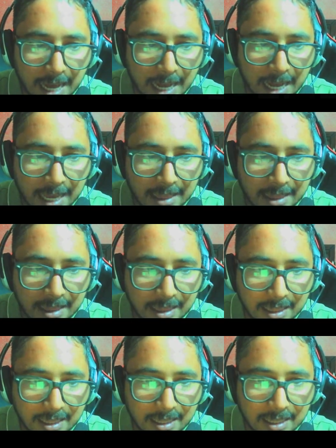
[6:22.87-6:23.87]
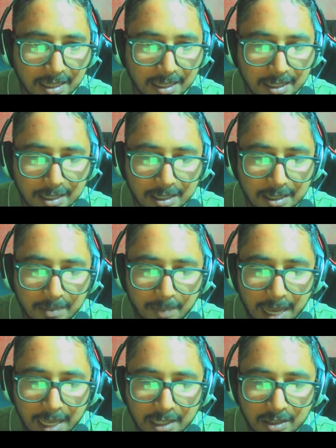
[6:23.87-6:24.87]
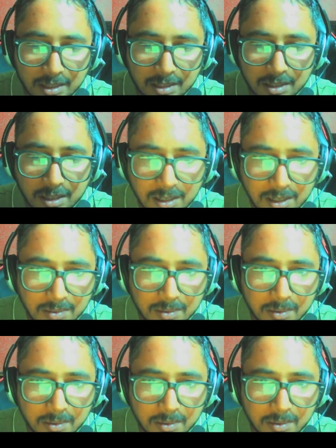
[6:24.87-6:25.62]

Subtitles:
In my third,